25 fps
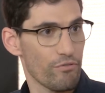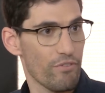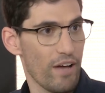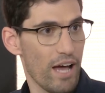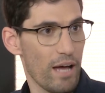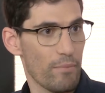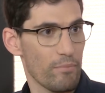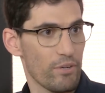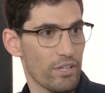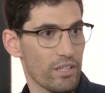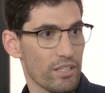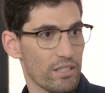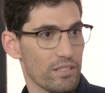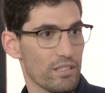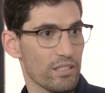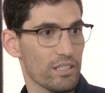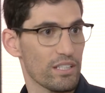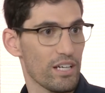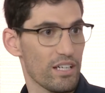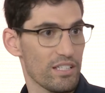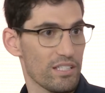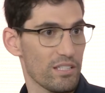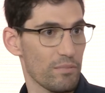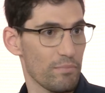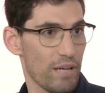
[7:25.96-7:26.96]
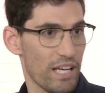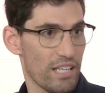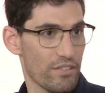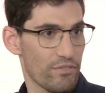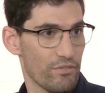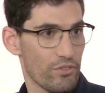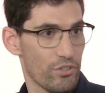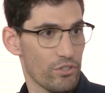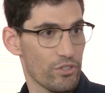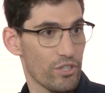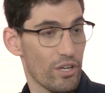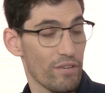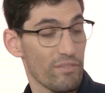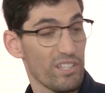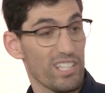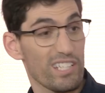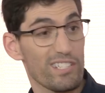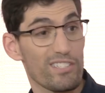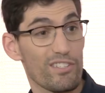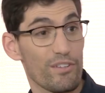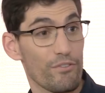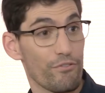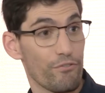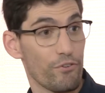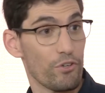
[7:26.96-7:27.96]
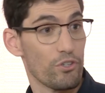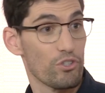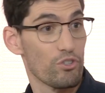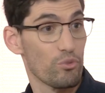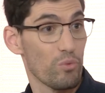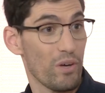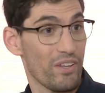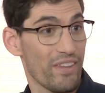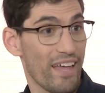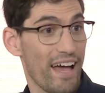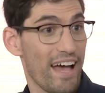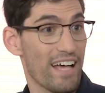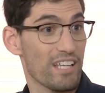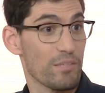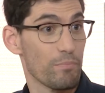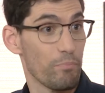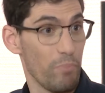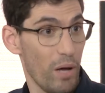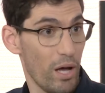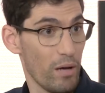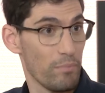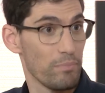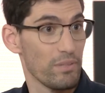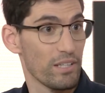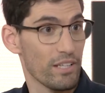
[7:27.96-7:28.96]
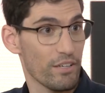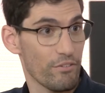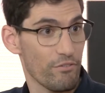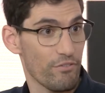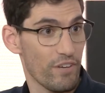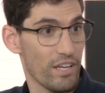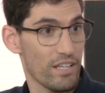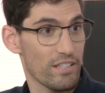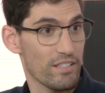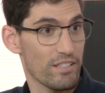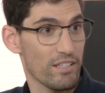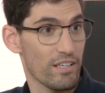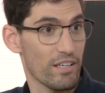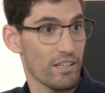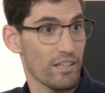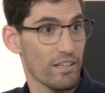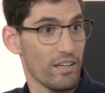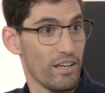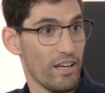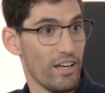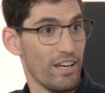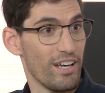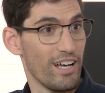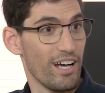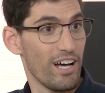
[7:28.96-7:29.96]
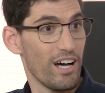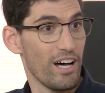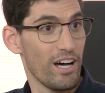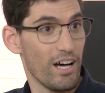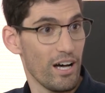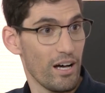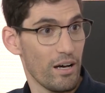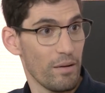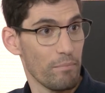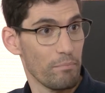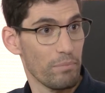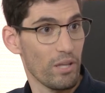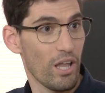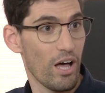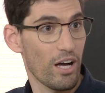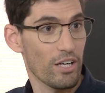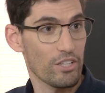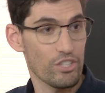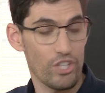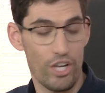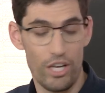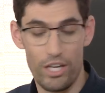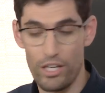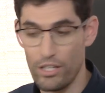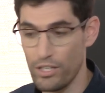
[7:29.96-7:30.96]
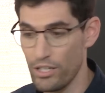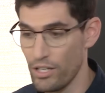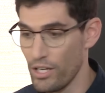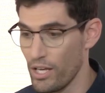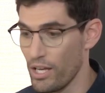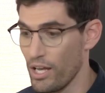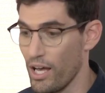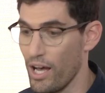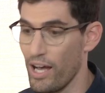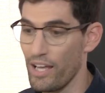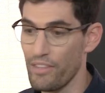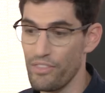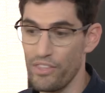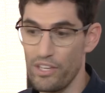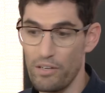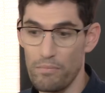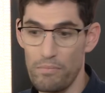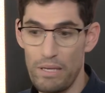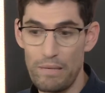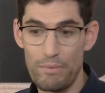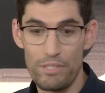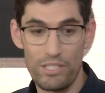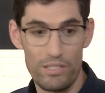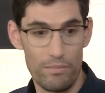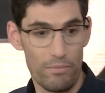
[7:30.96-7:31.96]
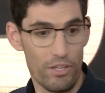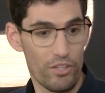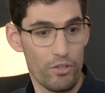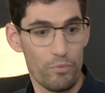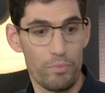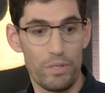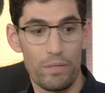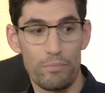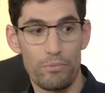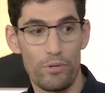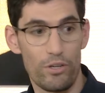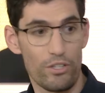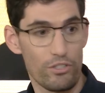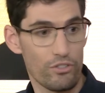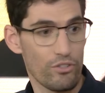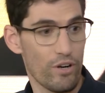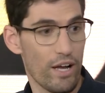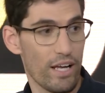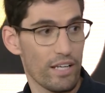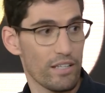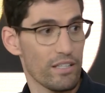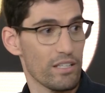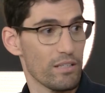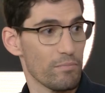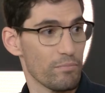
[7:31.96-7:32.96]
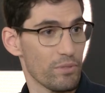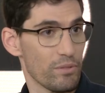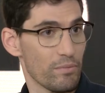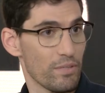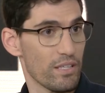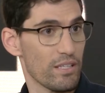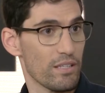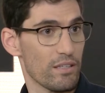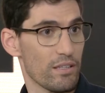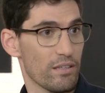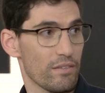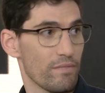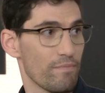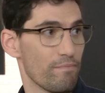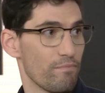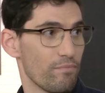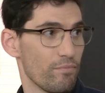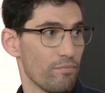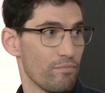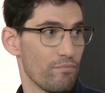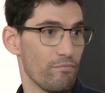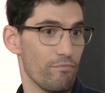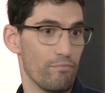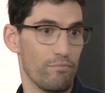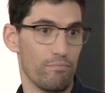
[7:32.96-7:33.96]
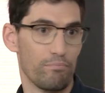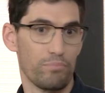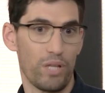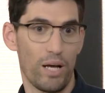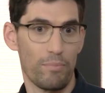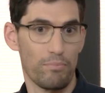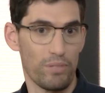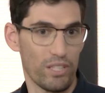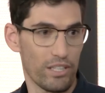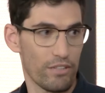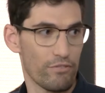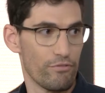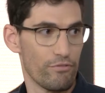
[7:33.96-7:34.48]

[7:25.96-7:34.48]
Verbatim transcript: Fabric. It's a customized version of it. It's the first one that has public-facing blockchain. I think maybe some other people are trying to implement public